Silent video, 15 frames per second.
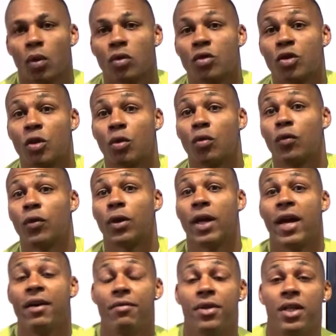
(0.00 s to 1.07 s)
So for
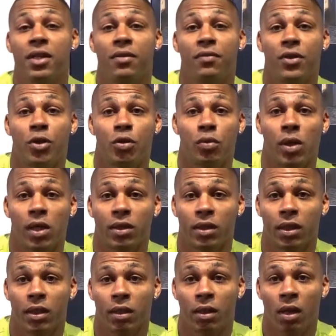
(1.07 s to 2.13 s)
every individual out
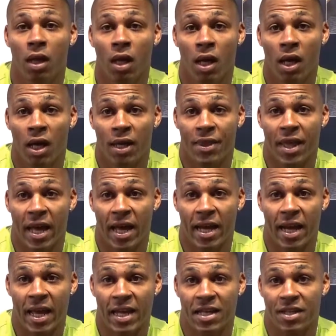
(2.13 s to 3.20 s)
there that
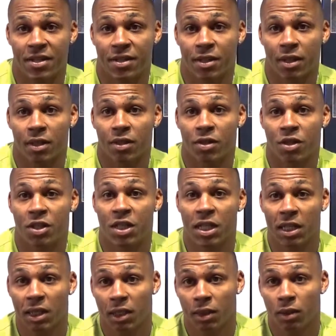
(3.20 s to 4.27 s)
has
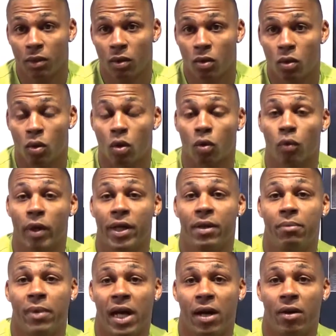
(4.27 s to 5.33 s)
seen or read
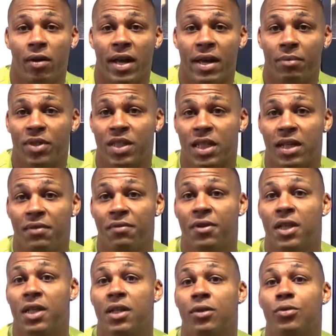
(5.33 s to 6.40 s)
about Amazon
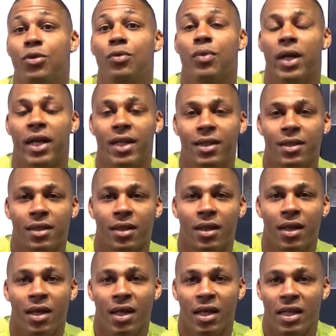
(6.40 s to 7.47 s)
Video Direct,
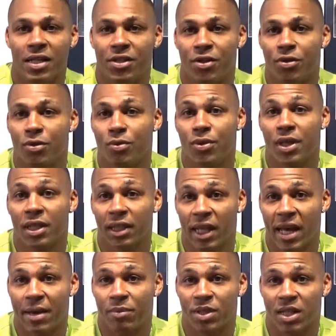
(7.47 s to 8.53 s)
it's a new thing
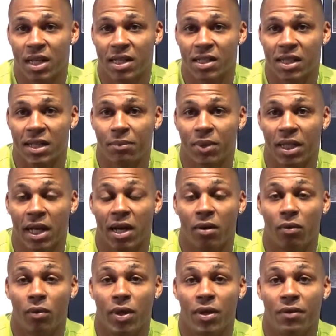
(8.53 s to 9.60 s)
that Amazon's coming
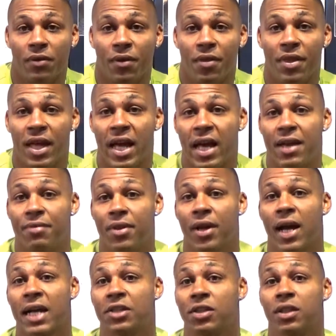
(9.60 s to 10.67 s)
out with that they're
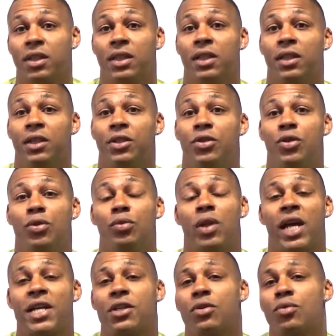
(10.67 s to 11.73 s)
actually going to do
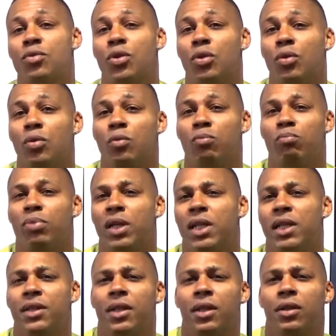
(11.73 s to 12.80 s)
like YouTube,
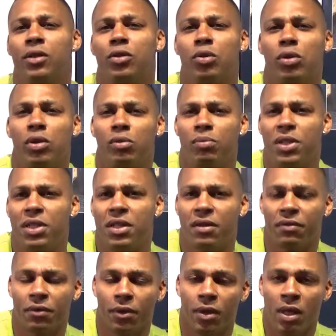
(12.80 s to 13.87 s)
but they're going to do a little bit
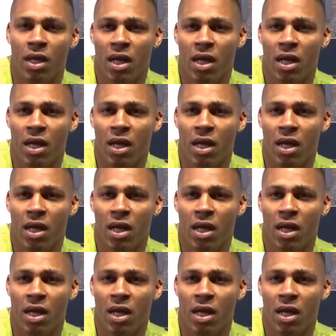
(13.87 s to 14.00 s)
different